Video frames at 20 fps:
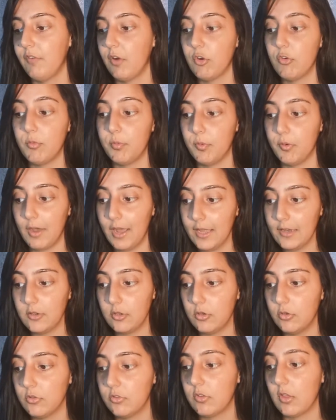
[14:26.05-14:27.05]
Vulnerable
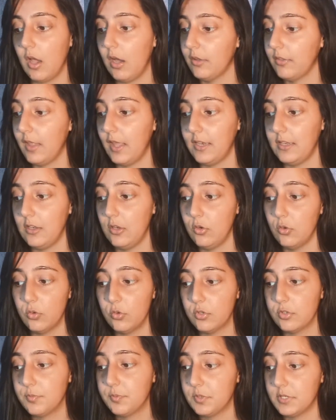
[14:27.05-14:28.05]
adults, are there any
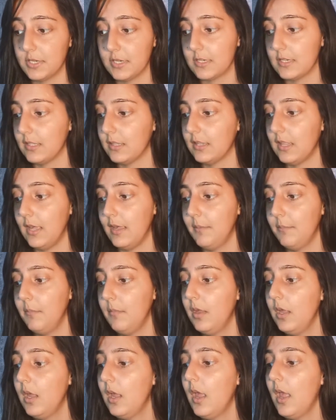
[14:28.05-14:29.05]
laws protecting
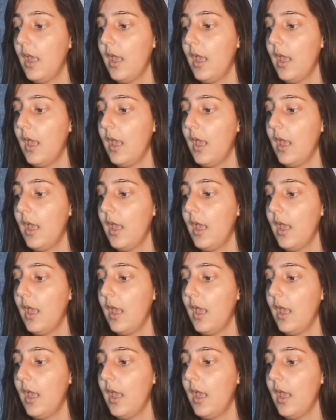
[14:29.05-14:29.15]
them?